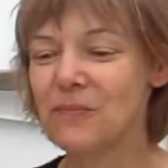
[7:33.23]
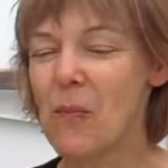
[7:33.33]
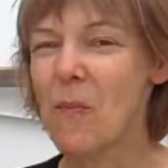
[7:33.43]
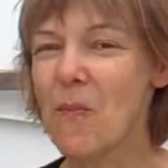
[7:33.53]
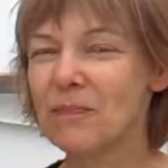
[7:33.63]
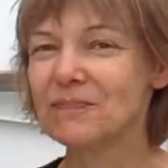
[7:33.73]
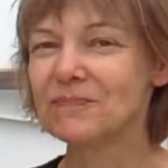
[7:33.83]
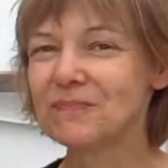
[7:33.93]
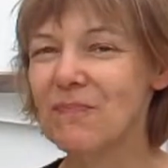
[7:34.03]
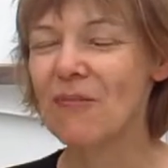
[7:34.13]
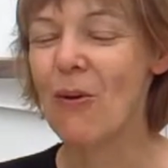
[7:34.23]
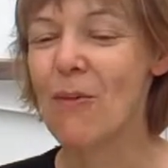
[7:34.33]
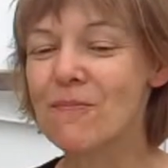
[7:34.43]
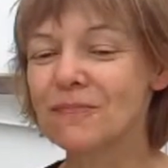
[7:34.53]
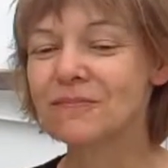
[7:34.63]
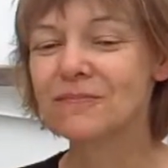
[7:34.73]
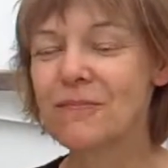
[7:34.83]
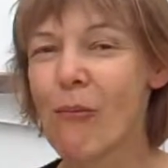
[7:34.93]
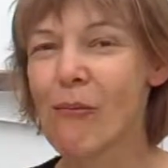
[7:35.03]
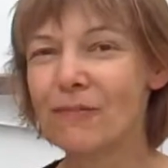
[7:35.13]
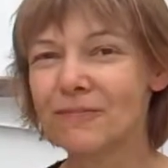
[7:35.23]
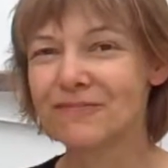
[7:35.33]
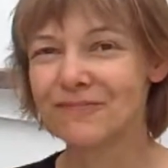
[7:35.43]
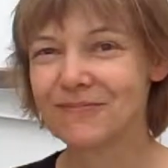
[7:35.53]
digestion and goodness knows what else.